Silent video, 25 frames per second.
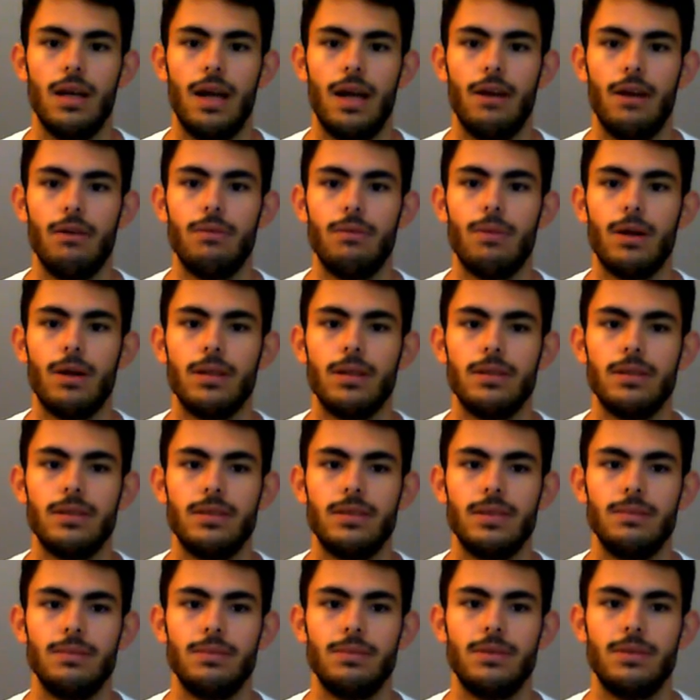everybody
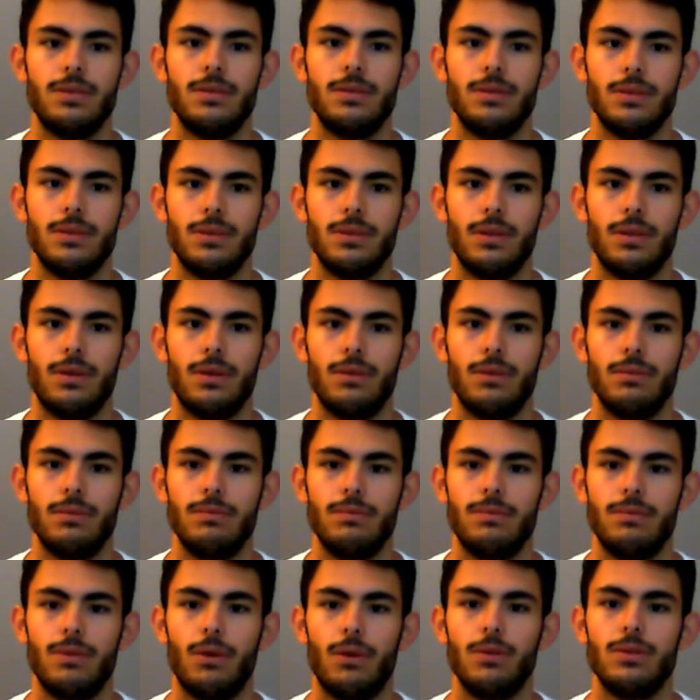seems to
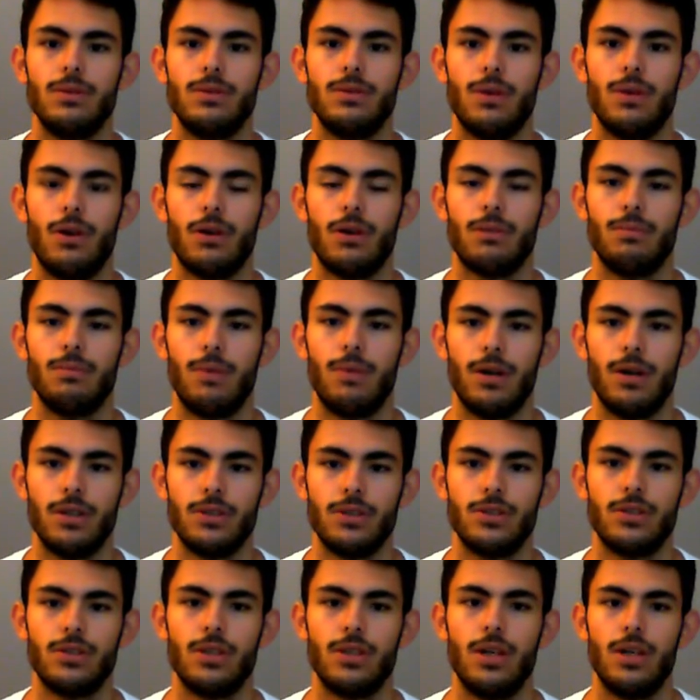don't talk
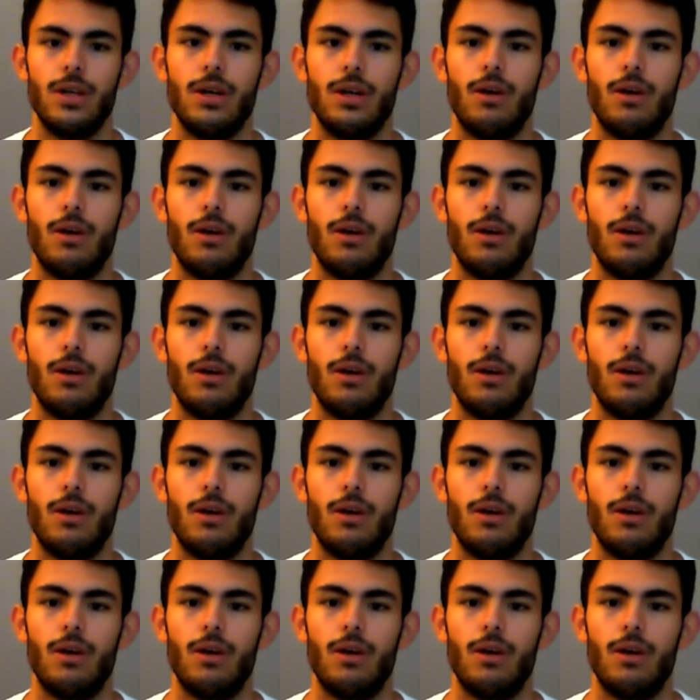much.